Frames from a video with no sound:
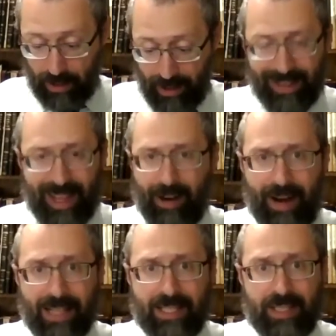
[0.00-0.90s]
They're
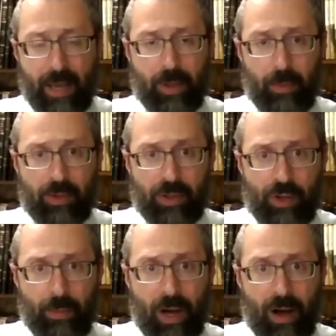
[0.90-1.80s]
not susceptible to
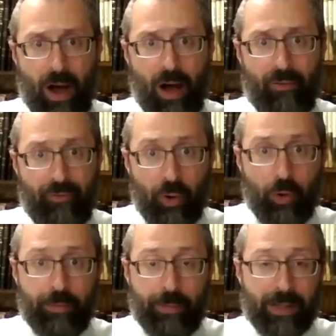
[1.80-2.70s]
tuma of
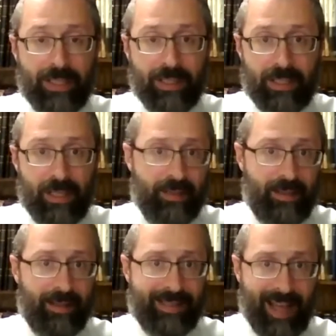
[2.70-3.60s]
food because
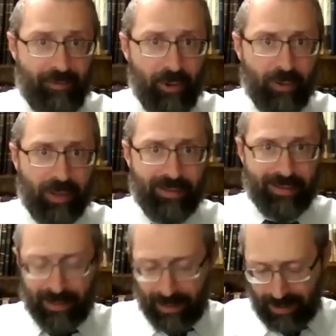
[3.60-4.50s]
it's not food.
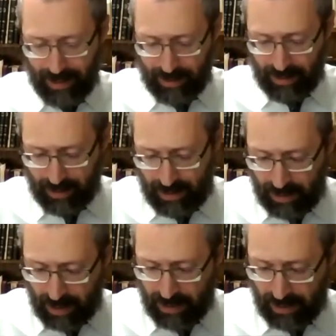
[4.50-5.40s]
That's
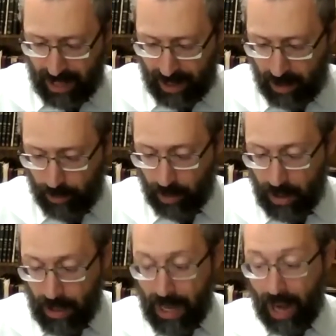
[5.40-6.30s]
disgusting. It's not edible.
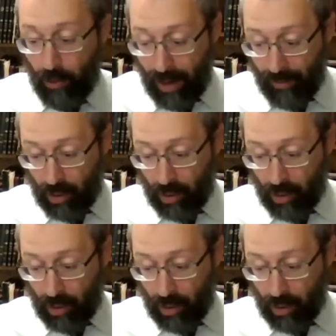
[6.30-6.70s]
However,